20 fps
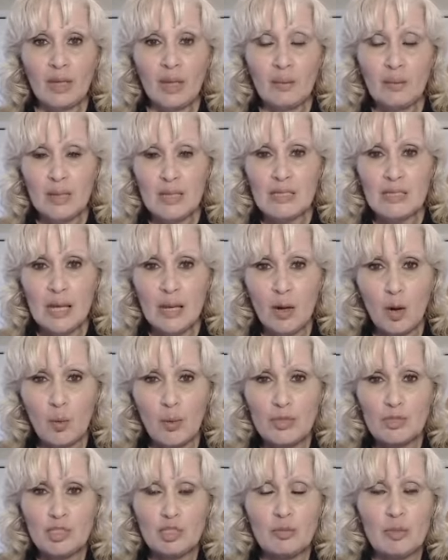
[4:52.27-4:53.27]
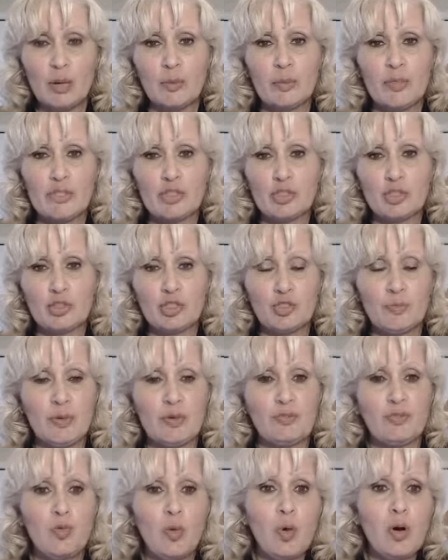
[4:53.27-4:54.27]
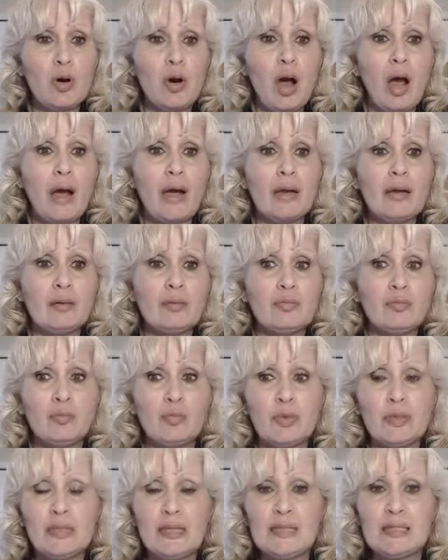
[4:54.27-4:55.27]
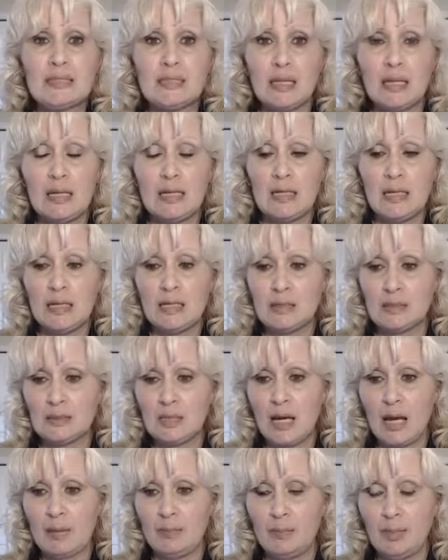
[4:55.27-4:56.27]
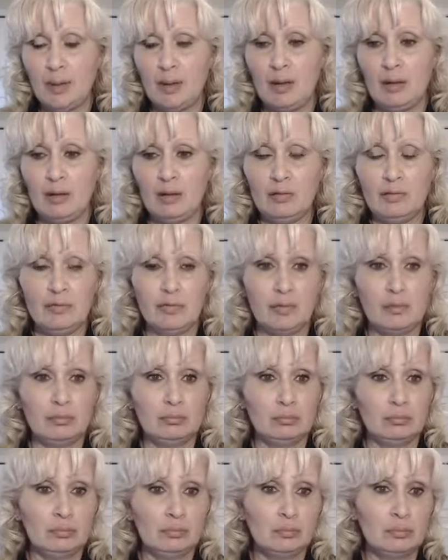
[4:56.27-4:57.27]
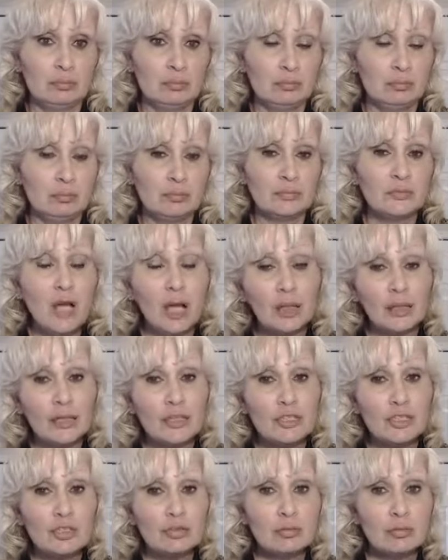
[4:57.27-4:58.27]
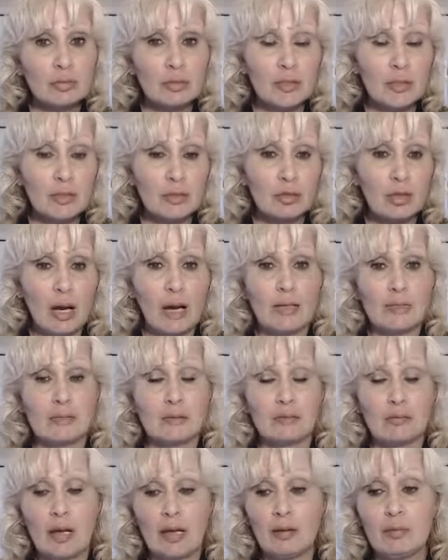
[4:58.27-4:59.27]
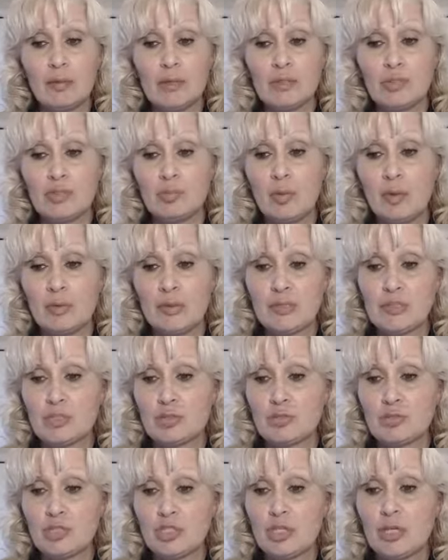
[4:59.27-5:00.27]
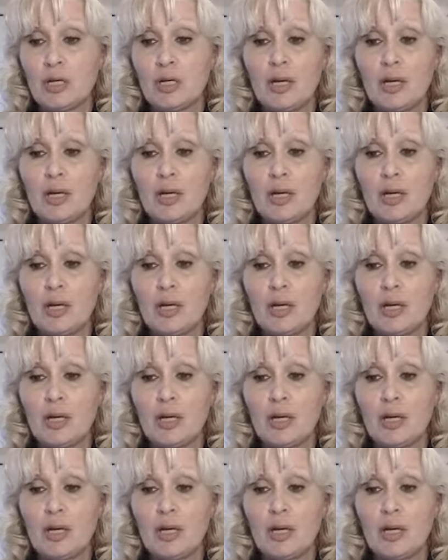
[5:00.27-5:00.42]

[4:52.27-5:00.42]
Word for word: Because I always do my research before I release any type of knowledge to you guys. I always do my research.